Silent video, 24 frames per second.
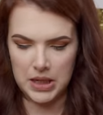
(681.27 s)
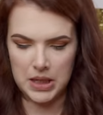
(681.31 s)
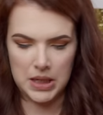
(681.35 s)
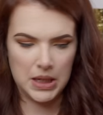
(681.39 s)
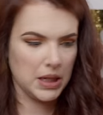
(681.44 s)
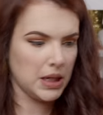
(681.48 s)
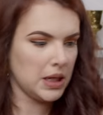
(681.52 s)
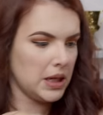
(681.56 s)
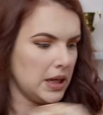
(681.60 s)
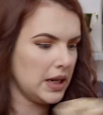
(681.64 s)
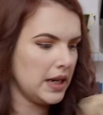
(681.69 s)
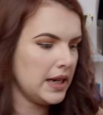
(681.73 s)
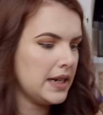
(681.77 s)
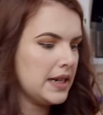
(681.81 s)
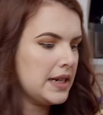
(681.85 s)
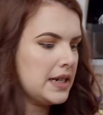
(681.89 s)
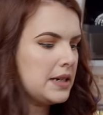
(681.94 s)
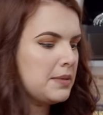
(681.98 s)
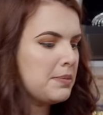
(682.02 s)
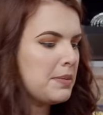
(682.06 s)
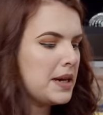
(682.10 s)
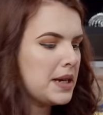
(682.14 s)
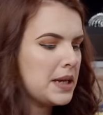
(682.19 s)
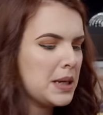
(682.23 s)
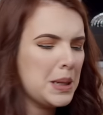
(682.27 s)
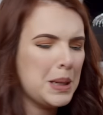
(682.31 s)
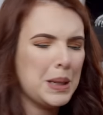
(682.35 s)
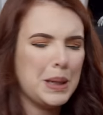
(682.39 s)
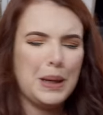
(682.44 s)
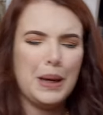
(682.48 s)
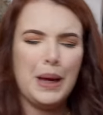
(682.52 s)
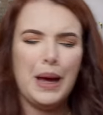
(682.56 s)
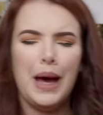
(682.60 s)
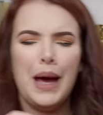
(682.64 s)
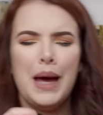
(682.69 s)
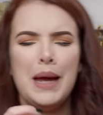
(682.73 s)
I need my
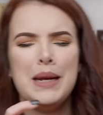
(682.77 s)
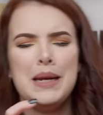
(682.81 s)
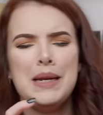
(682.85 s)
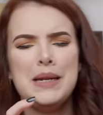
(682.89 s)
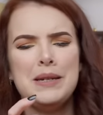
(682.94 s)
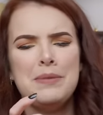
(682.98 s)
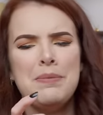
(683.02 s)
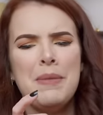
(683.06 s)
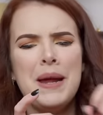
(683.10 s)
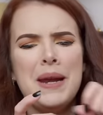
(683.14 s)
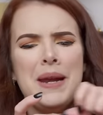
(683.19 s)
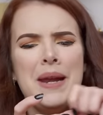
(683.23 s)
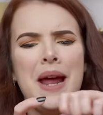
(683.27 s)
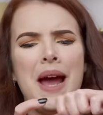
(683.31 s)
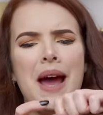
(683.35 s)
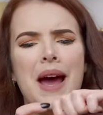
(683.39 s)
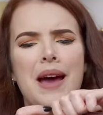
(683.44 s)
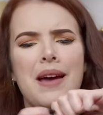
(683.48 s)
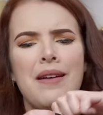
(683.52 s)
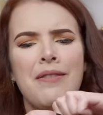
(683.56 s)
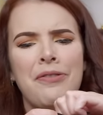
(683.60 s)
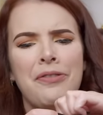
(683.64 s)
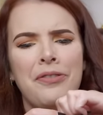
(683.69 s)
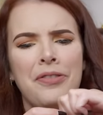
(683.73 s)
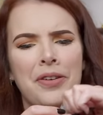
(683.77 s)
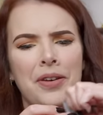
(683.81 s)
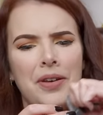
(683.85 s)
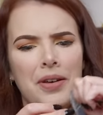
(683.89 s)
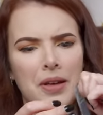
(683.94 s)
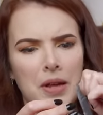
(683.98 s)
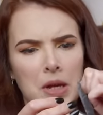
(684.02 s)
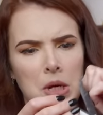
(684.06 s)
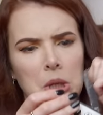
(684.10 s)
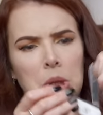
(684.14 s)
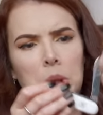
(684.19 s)
knife.